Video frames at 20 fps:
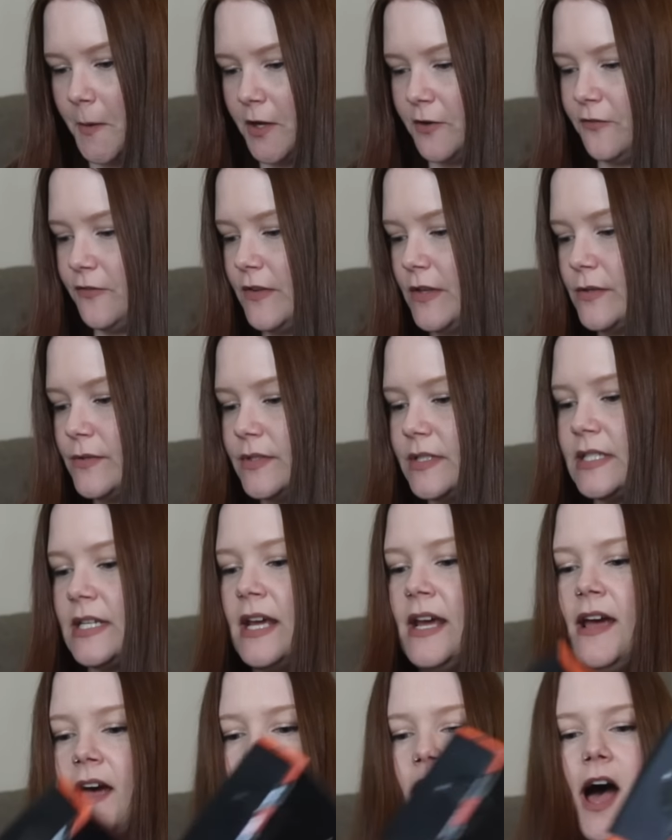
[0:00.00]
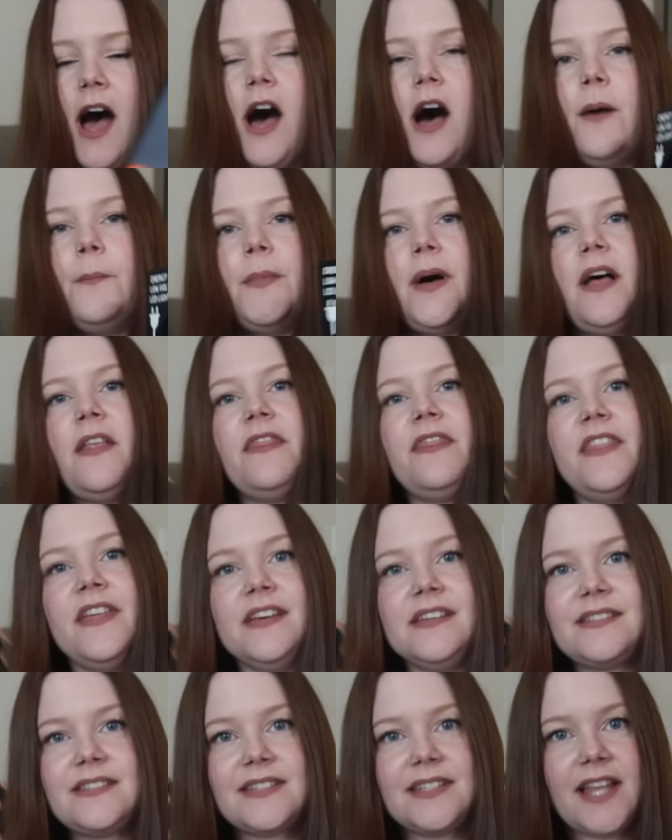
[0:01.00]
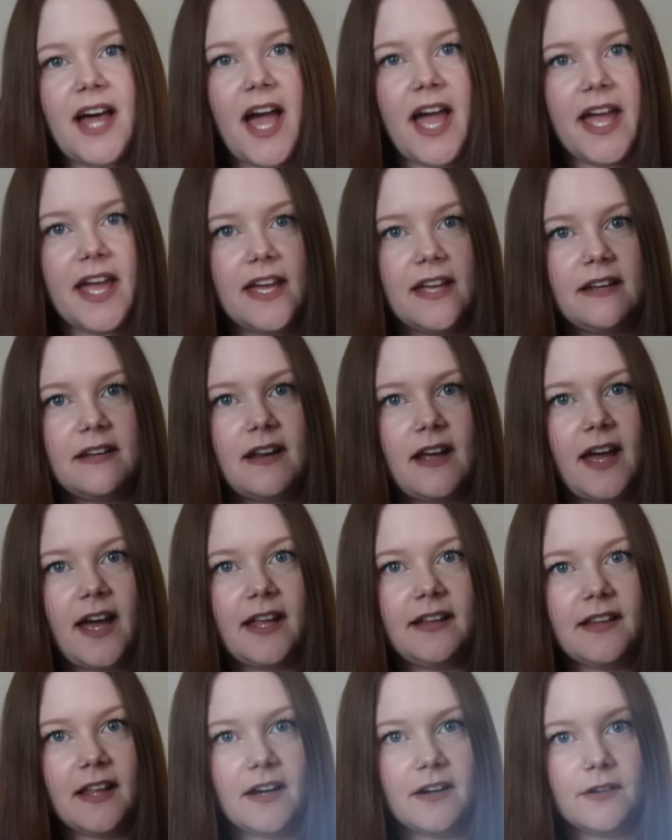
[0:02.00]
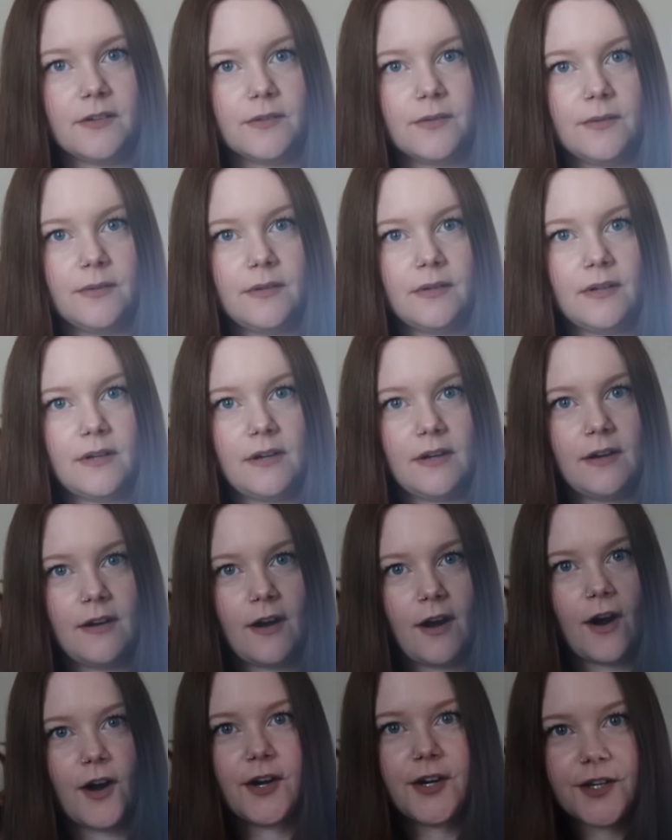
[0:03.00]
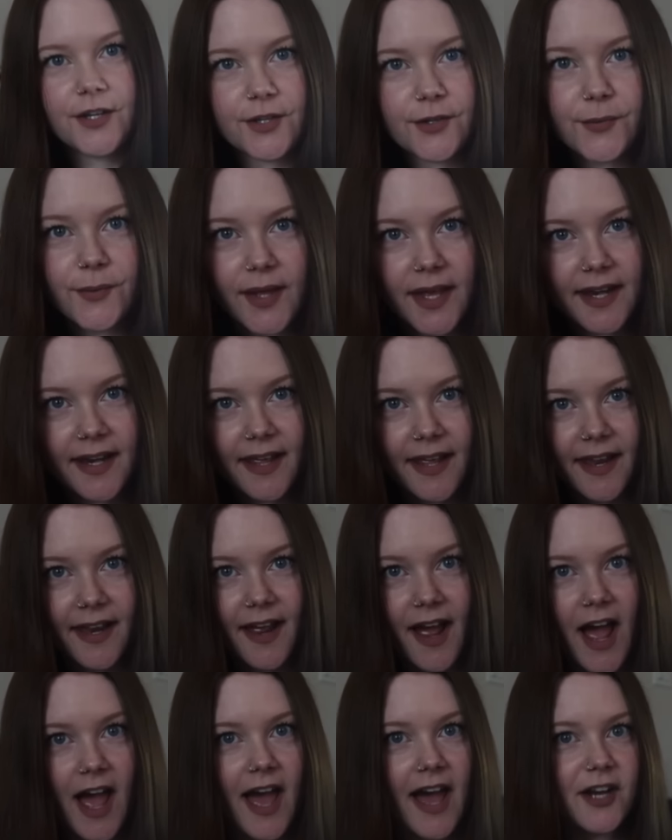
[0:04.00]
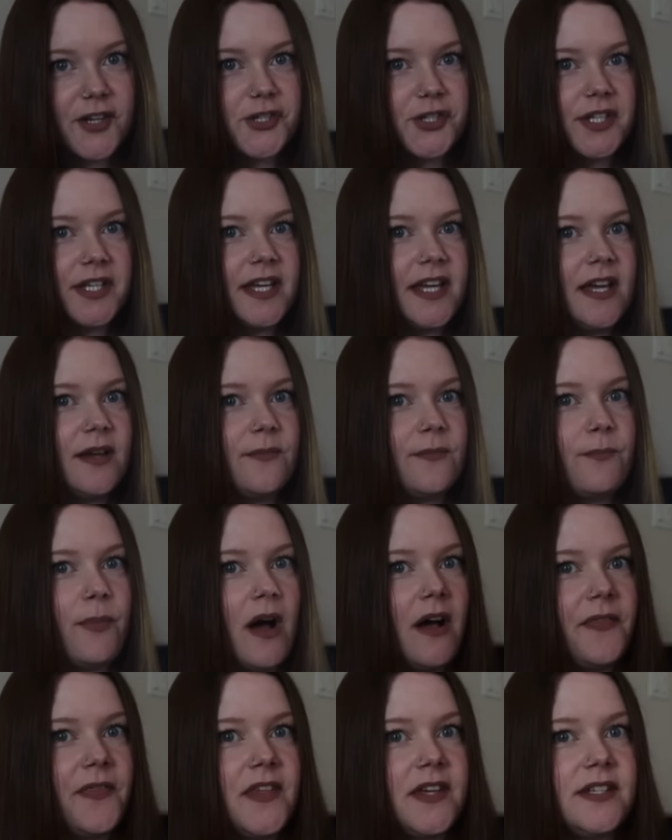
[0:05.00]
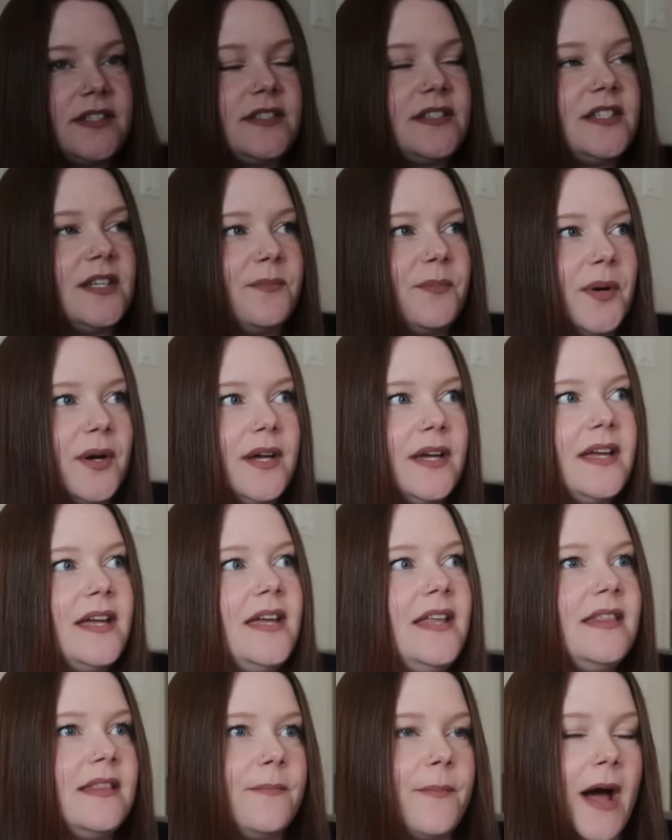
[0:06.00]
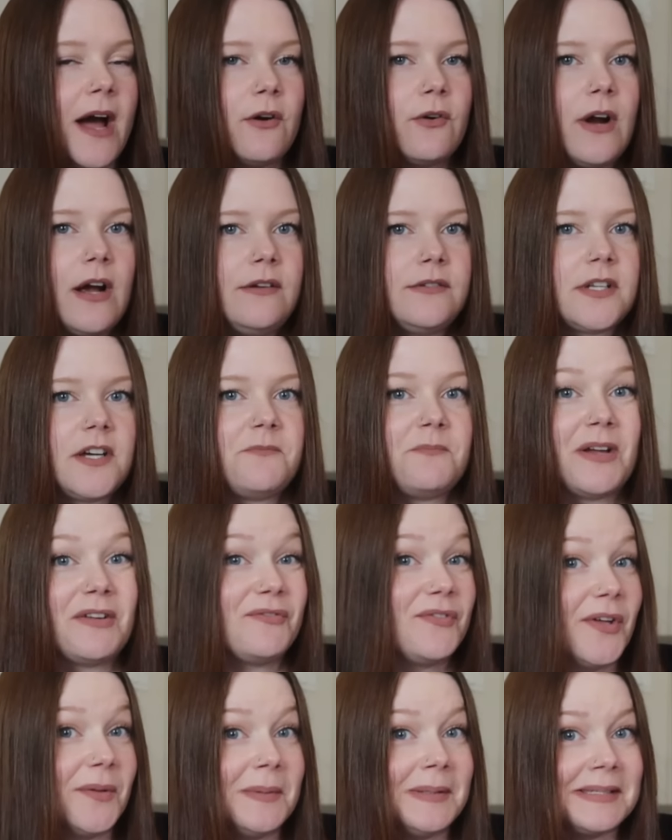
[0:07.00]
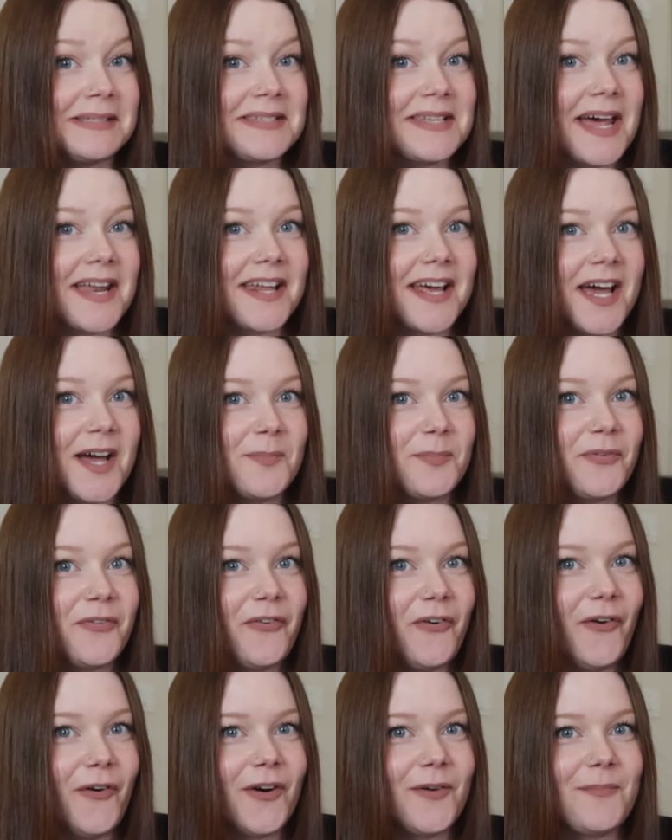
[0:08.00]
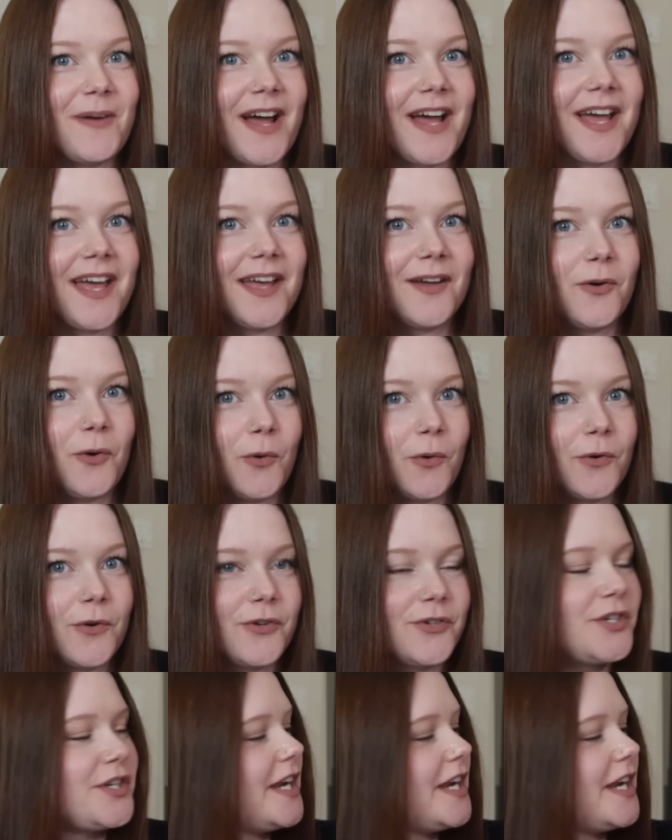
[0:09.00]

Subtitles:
confused. This light, hello, are you kidding? I actually bought this to put in the background of my filming setup for my horror